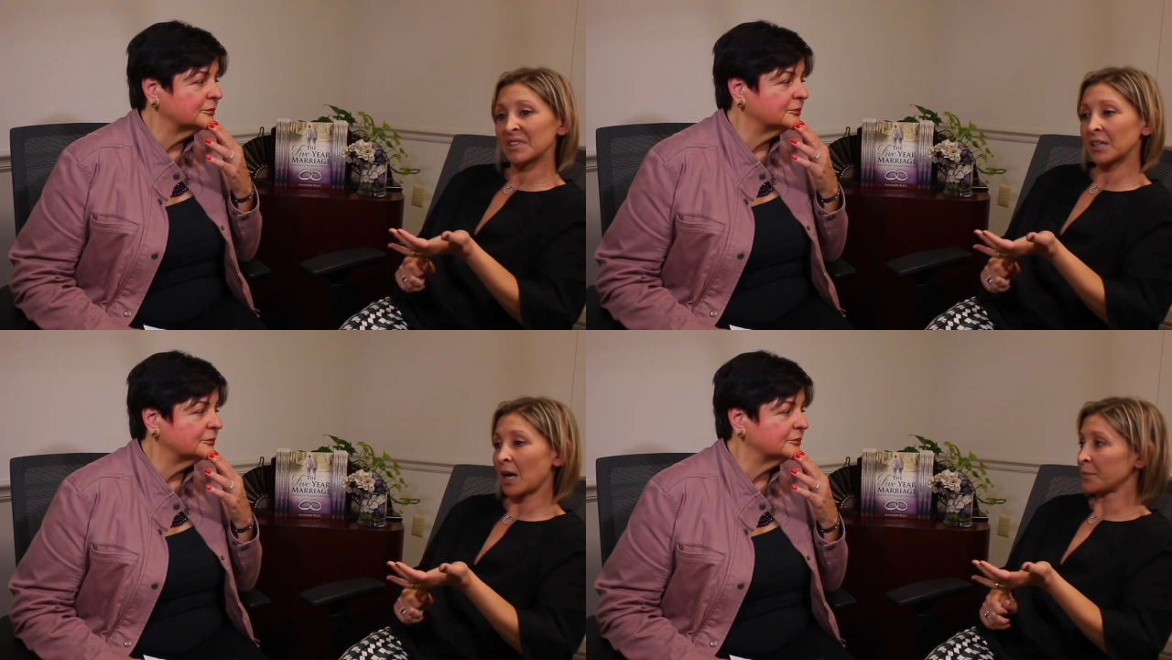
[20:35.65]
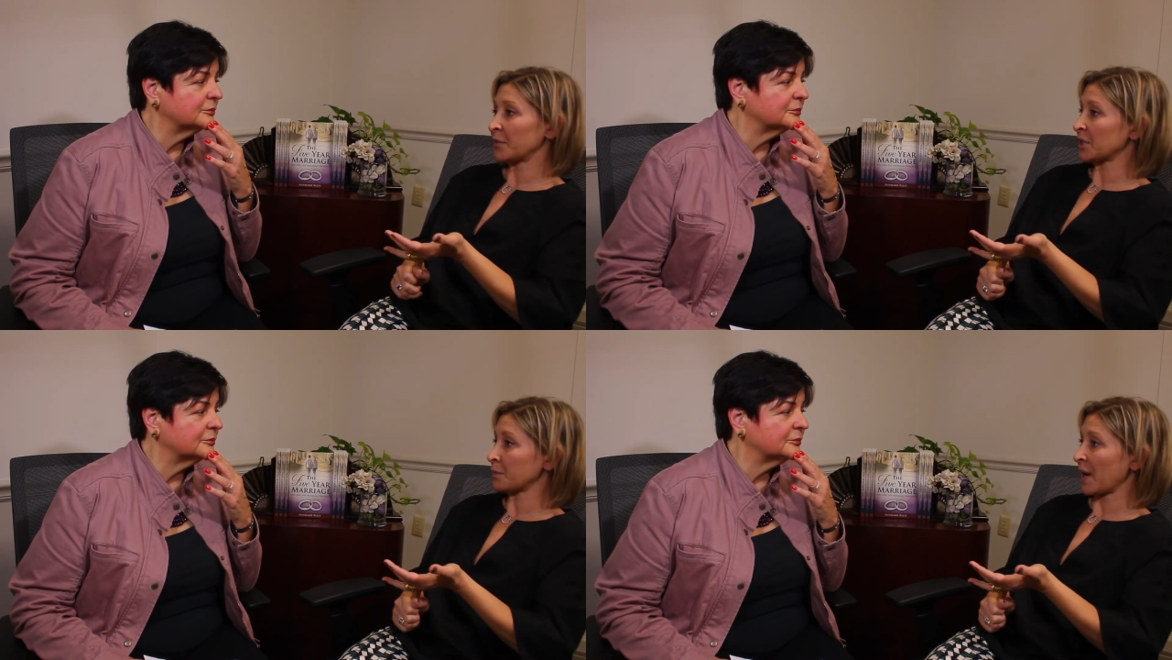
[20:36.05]
Speaker 1: to not
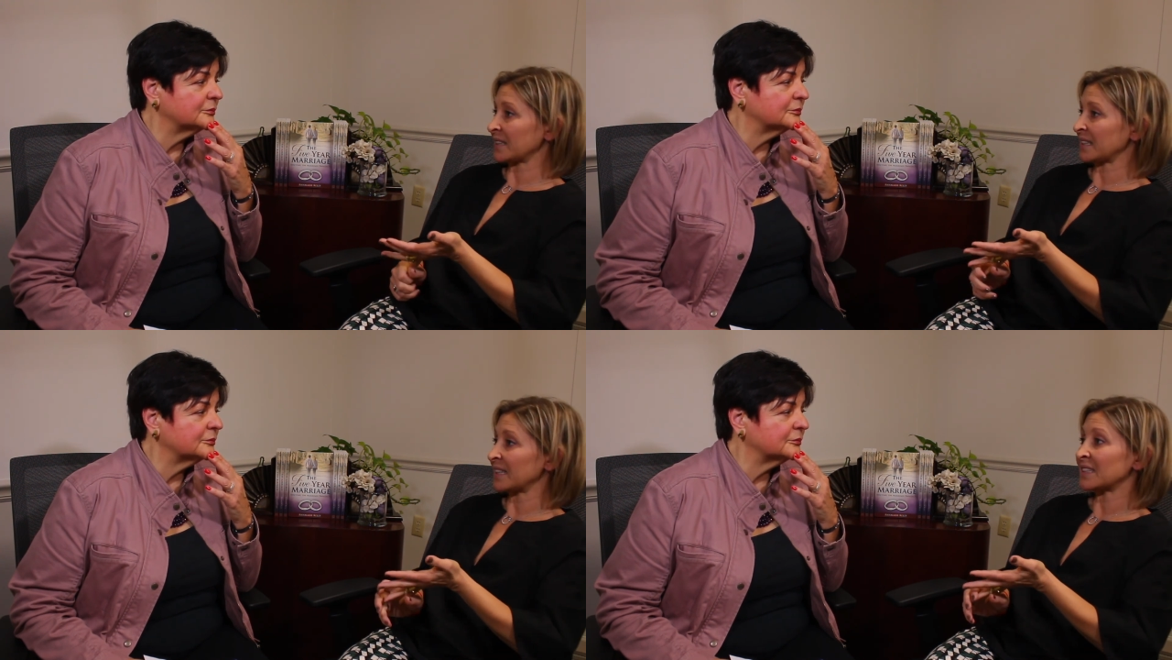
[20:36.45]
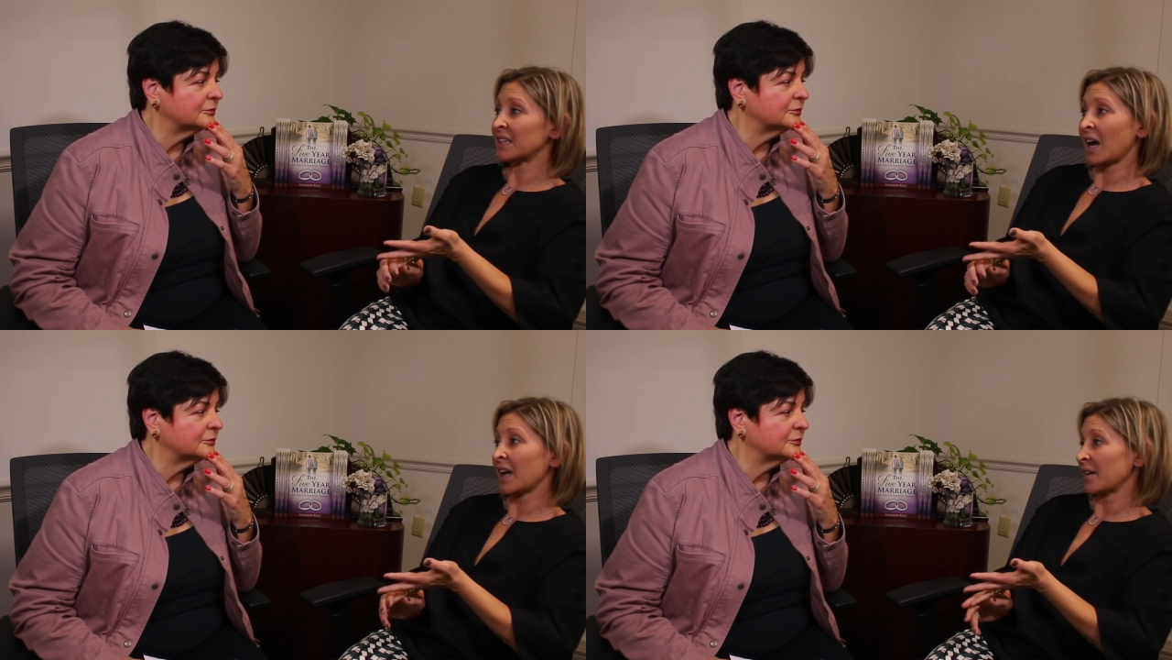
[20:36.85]
be respected and
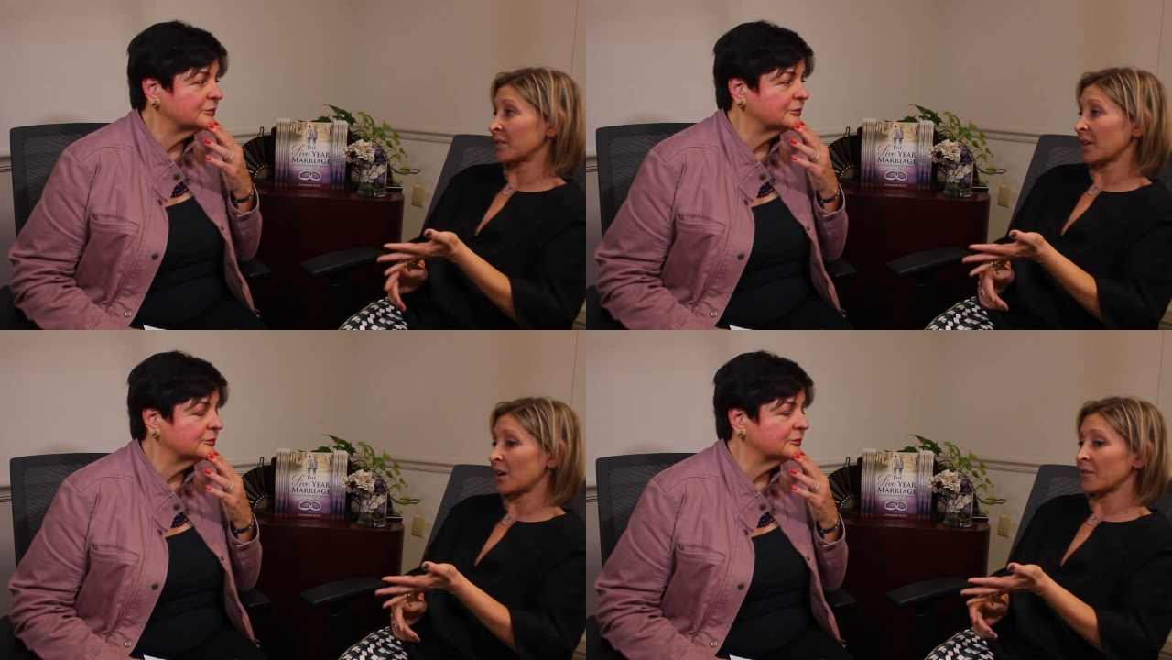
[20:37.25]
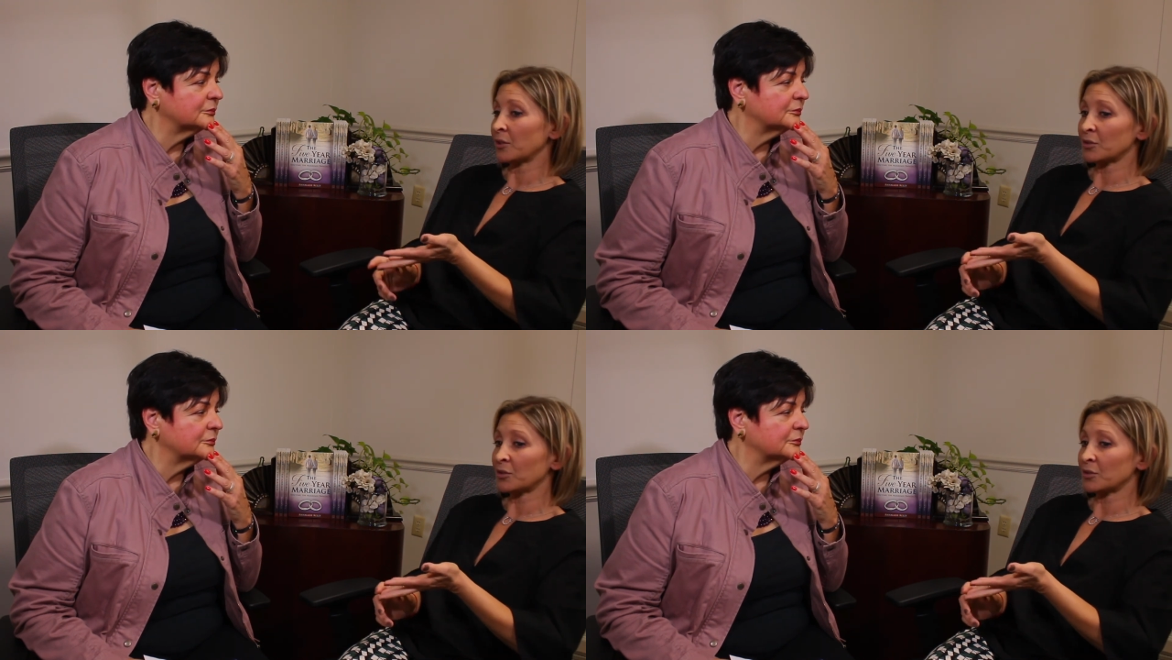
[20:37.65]
to not have love,